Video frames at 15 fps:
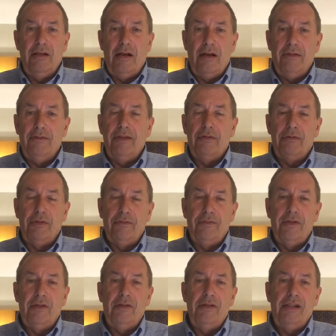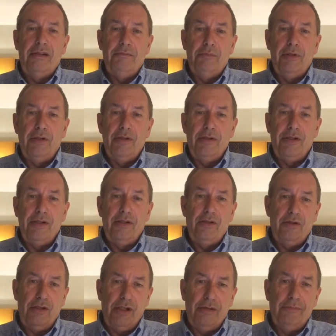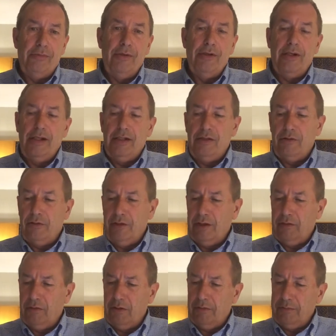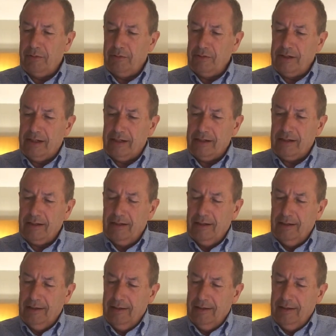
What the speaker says: of the referring person so you can put it in during the order process.